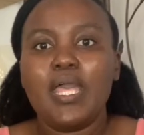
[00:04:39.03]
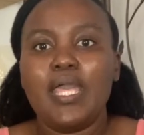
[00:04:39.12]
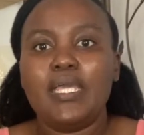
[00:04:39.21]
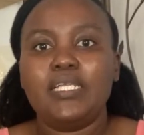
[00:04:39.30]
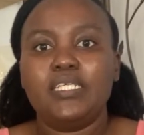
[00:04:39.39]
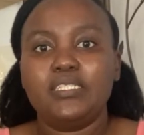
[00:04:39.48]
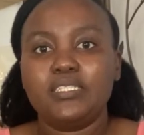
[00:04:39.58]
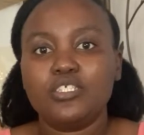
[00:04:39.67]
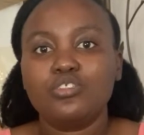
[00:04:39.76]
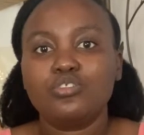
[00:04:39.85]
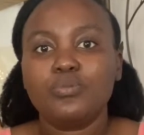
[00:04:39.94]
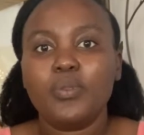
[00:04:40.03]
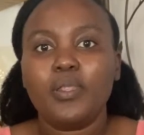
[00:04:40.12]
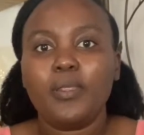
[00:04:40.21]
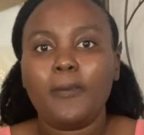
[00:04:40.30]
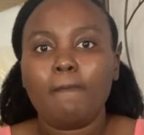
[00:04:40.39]
And he said to
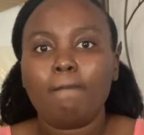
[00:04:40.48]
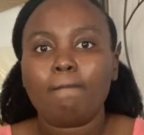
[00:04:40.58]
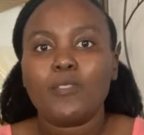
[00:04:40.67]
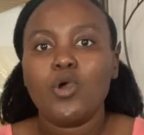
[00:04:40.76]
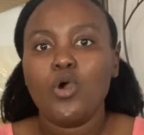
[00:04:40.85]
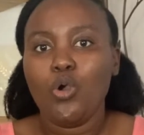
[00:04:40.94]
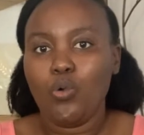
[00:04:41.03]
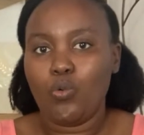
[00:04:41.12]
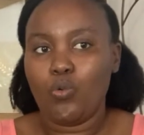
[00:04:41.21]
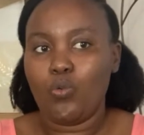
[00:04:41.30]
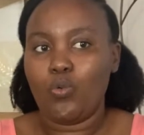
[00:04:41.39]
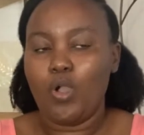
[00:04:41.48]
me, oh,